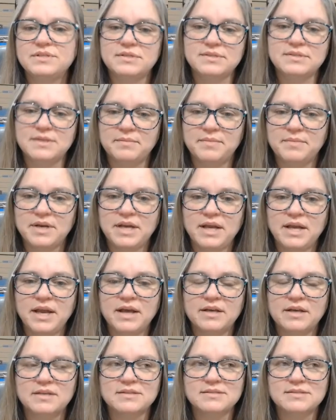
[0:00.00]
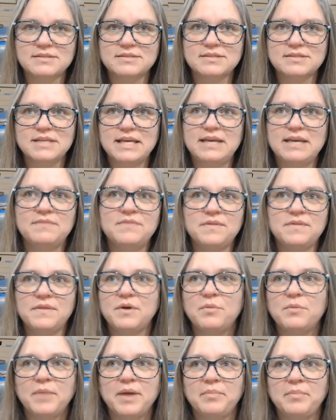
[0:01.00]
somebody else, even though
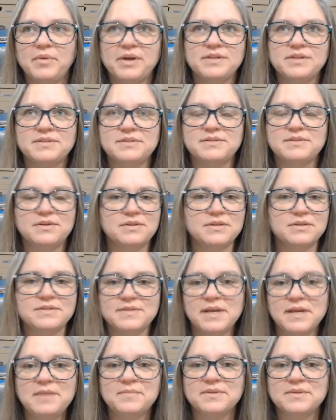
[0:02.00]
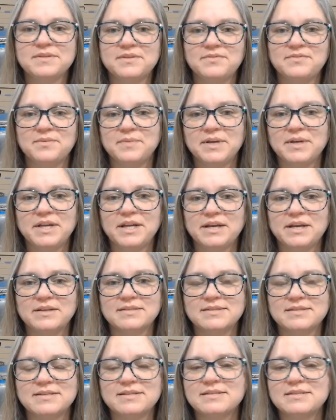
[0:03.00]
my prices are the same as everybody
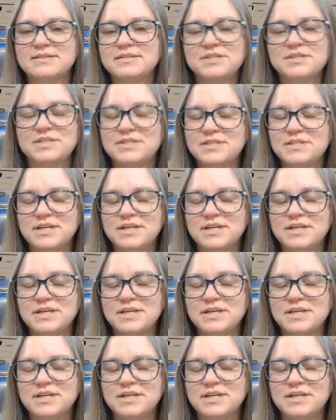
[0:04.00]
else's.